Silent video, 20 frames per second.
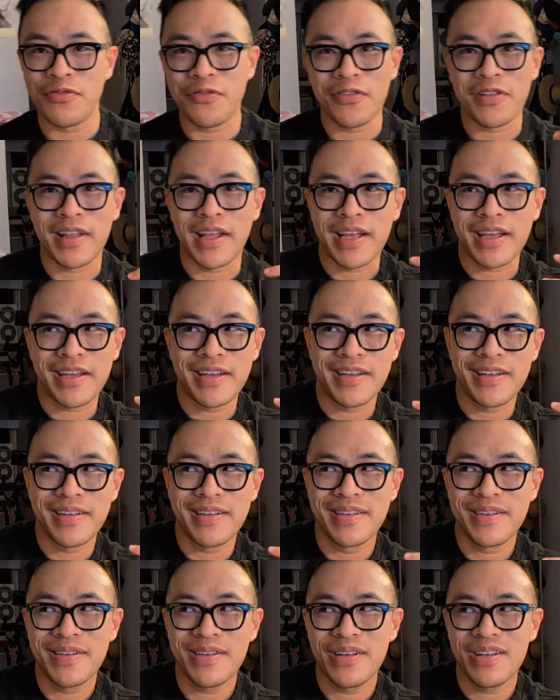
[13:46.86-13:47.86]
for like
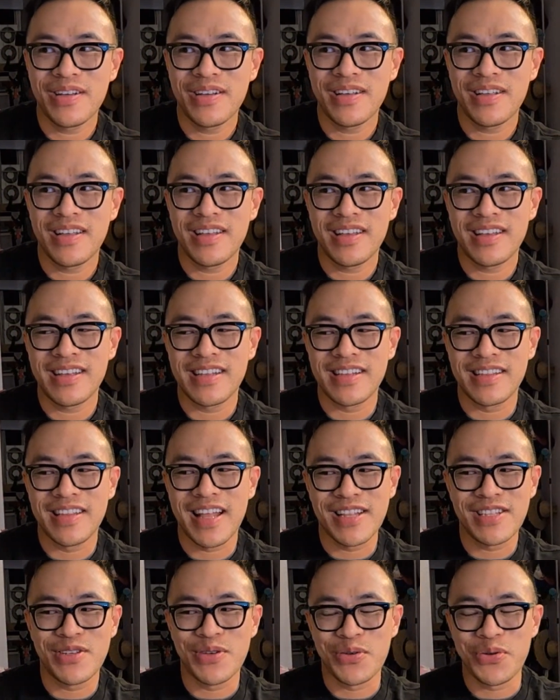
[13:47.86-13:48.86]

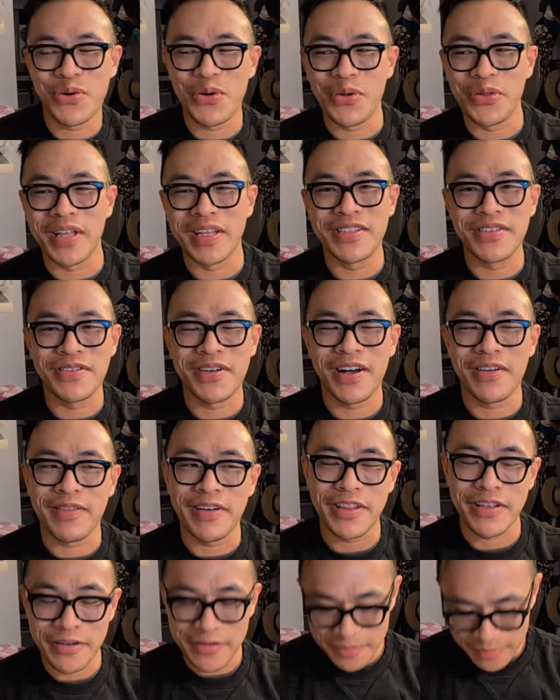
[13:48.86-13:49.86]
not too cold, not too hot
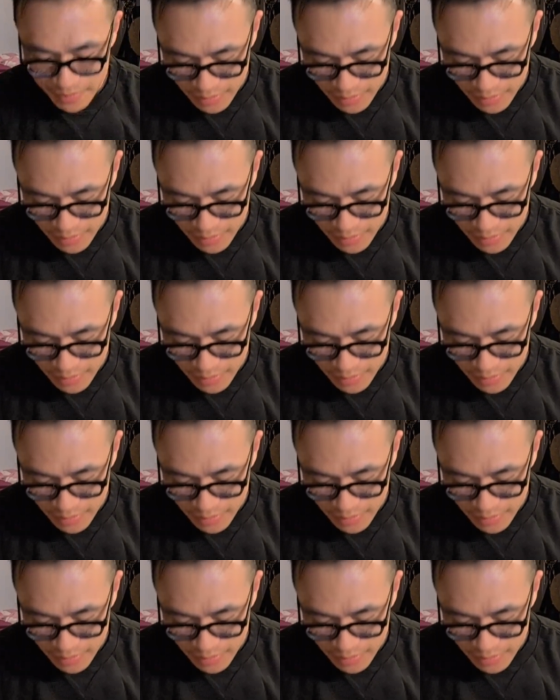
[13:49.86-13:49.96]
weather.